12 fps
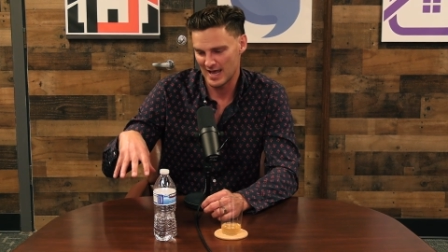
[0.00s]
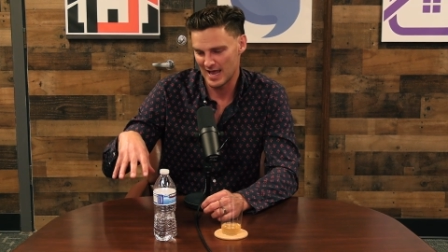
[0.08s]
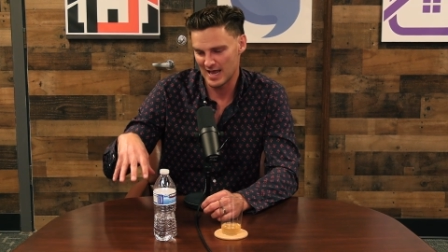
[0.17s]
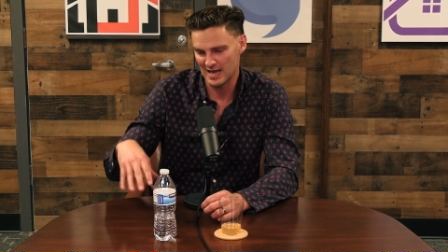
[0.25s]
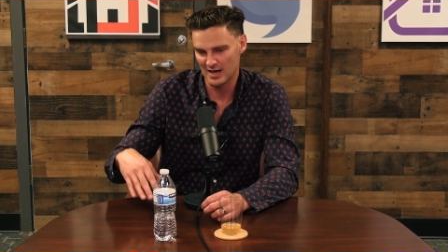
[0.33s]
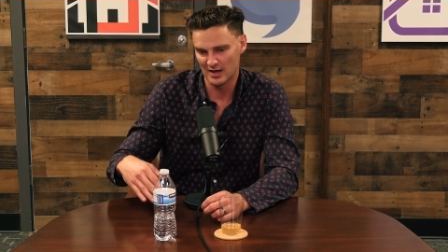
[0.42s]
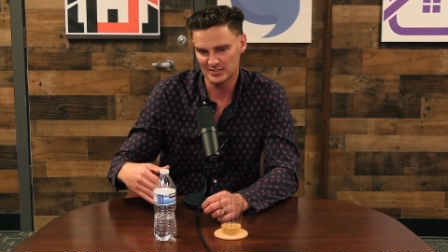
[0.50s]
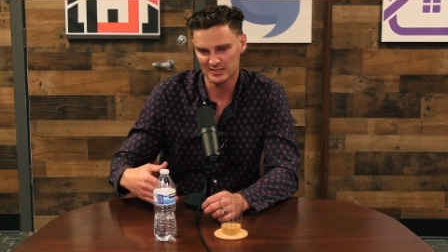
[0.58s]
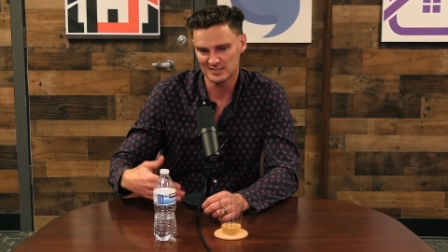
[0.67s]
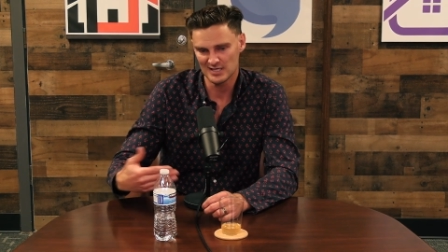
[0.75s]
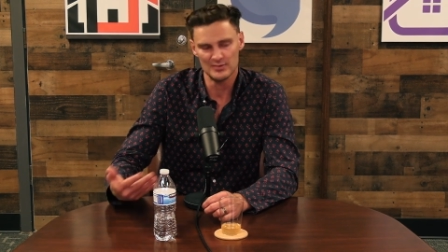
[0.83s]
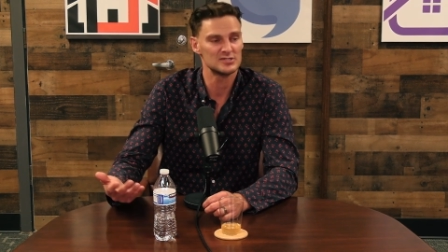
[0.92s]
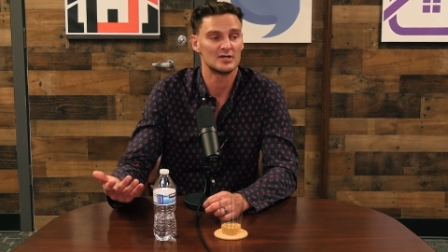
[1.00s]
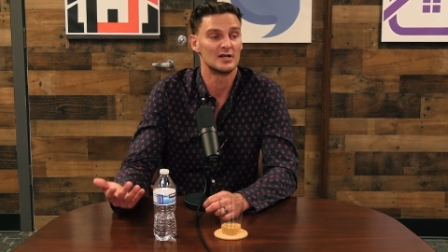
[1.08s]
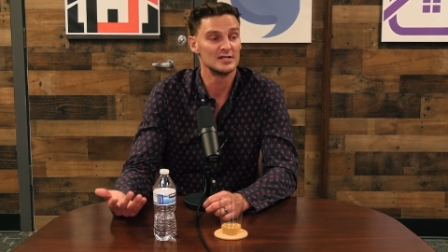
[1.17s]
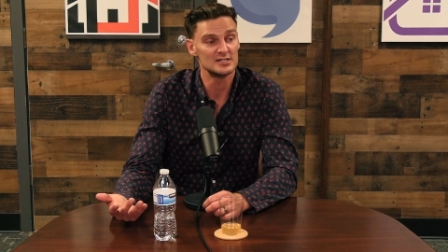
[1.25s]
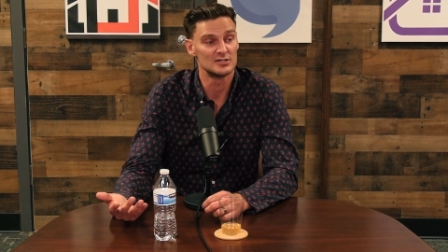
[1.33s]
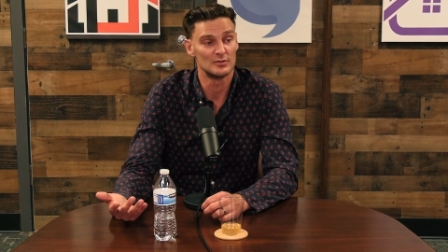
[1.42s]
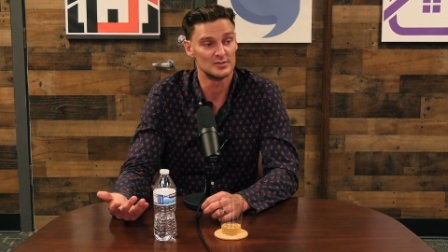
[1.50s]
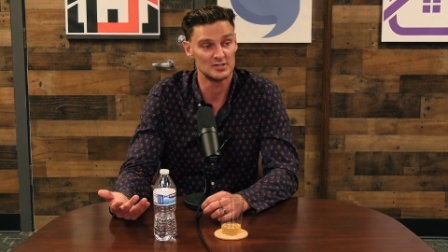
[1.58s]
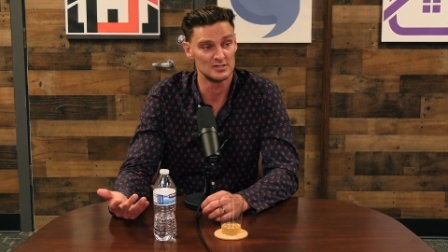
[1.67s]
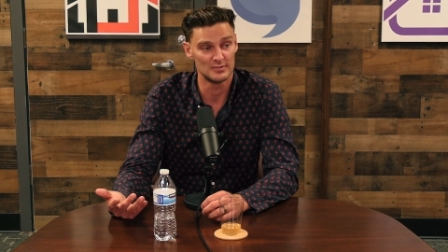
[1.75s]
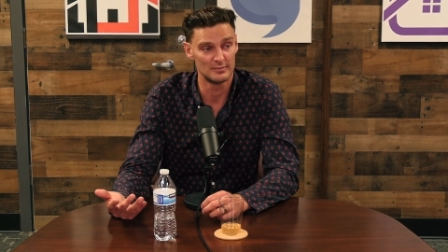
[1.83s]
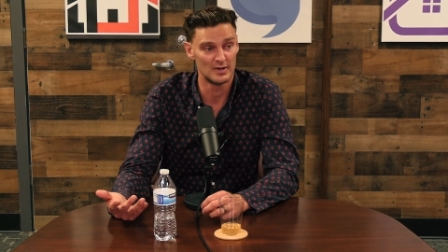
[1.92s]
And I was like, someone's going to listen to it
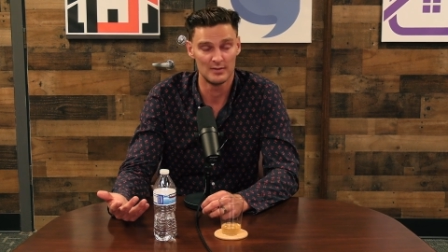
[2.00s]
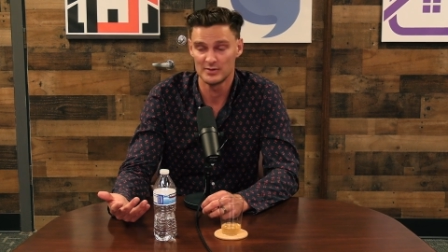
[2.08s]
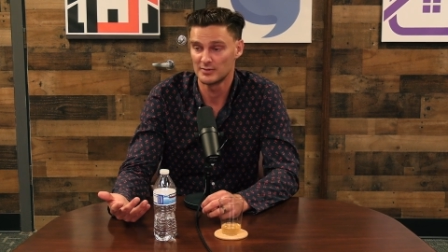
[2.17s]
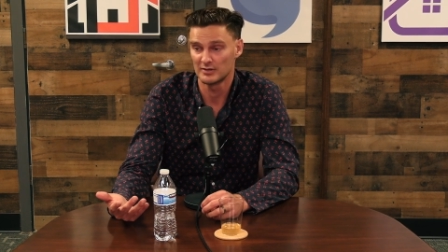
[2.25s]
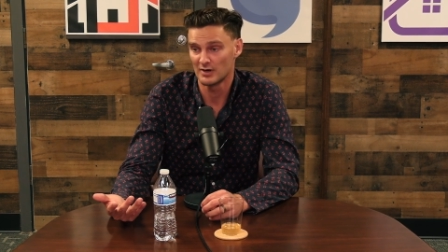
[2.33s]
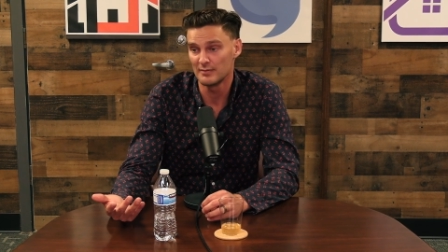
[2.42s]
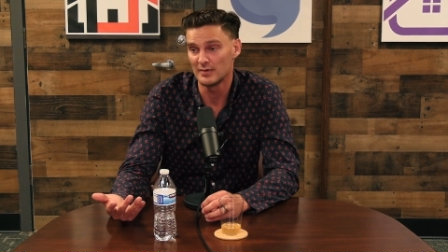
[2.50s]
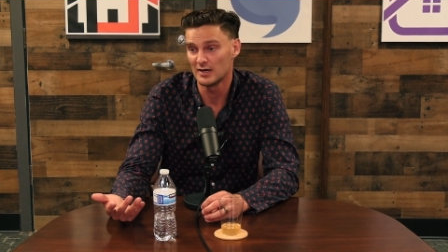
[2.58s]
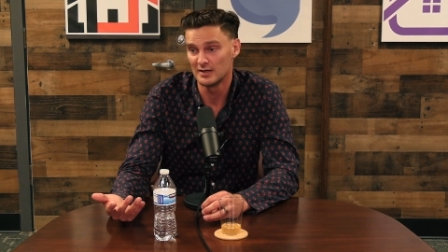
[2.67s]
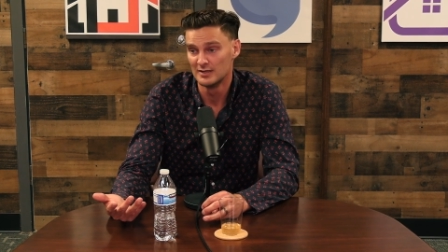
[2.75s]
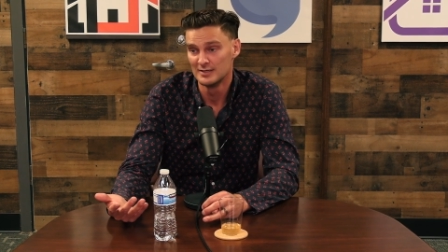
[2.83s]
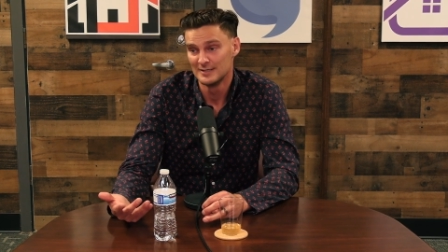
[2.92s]
besides my mom and my grandma.